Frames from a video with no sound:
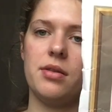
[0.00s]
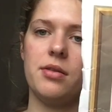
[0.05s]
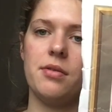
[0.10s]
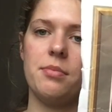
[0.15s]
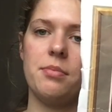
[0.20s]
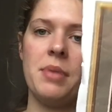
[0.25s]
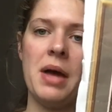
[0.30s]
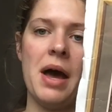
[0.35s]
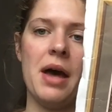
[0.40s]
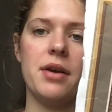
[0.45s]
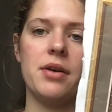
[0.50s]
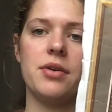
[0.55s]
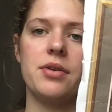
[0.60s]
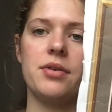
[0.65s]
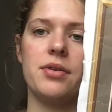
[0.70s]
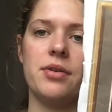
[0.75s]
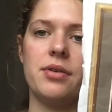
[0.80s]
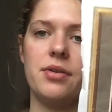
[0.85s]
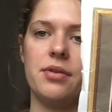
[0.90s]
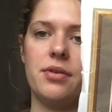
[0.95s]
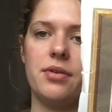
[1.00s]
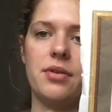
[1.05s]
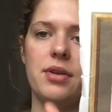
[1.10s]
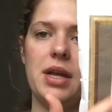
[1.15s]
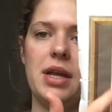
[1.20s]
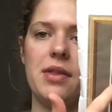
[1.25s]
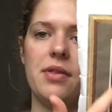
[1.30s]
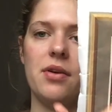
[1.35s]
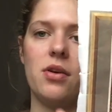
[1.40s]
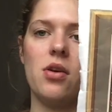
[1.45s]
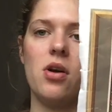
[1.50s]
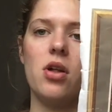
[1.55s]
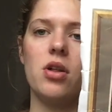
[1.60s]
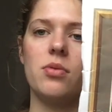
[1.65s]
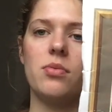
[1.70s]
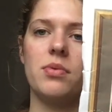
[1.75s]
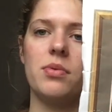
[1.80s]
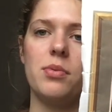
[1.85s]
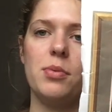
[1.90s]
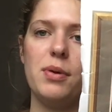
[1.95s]
the pattern in the
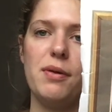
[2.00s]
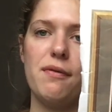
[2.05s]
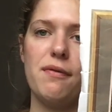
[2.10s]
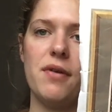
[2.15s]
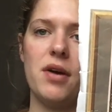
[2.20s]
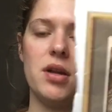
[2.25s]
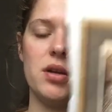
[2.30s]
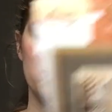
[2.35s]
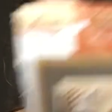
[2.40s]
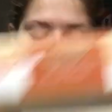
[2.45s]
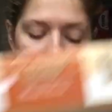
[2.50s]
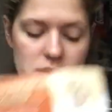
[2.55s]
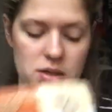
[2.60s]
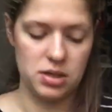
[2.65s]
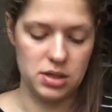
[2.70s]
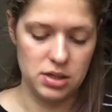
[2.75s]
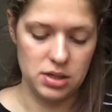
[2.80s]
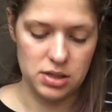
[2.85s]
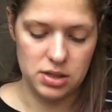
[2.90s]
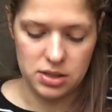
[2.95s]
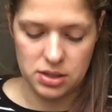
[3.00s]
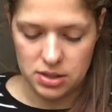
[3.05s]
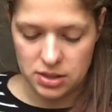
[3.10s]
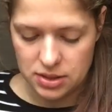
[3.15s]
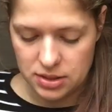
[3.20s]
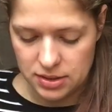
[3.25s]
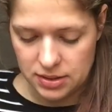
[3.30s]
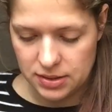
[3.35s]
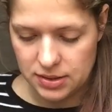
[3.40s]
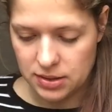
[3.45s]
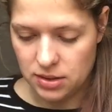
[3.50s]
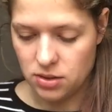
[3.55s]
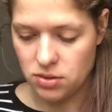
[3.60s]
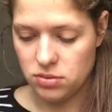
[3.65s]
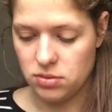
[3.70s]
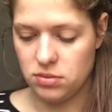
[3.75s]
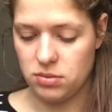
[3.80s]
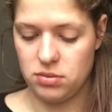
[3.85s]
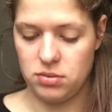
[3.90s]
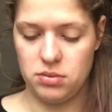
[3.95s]
column will be fun.
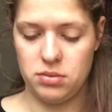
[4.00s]
So,